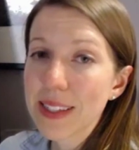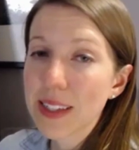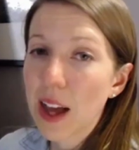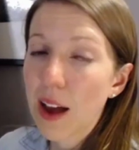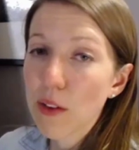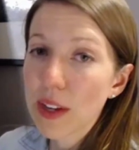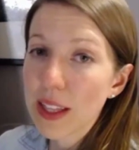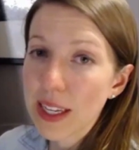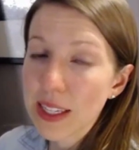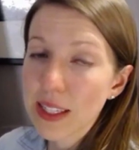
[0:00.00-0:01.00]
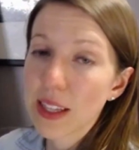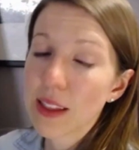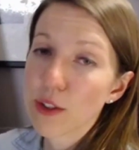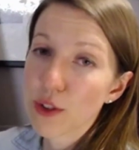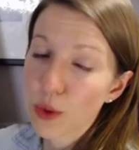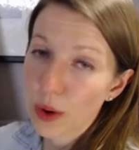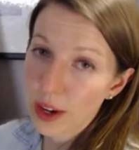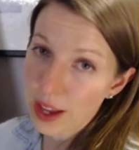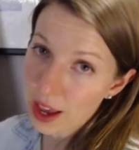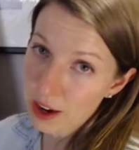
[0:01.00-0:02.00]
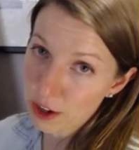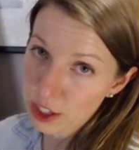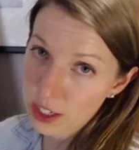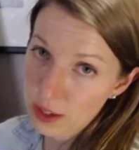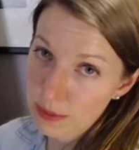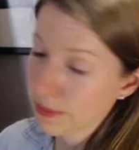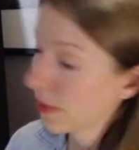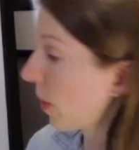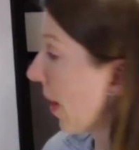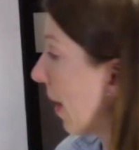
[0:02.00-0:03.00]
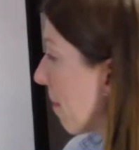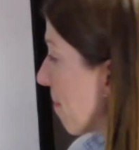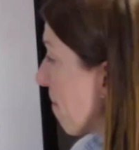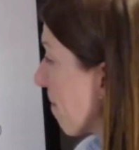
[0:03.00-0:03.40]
is not releasing the stored energy. Okay?